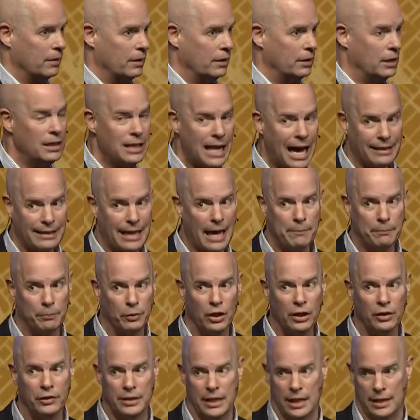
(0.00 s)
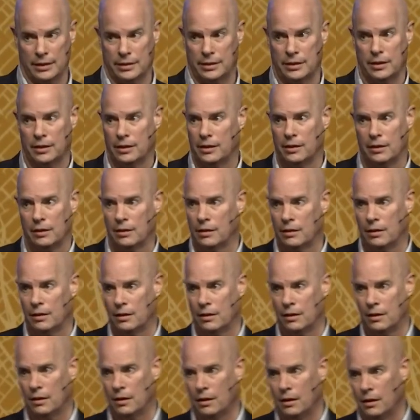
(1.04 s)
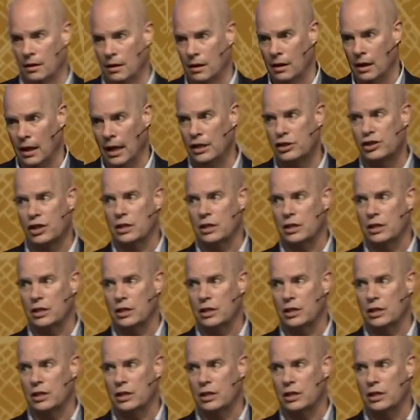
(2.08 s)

You're not that brilliant. And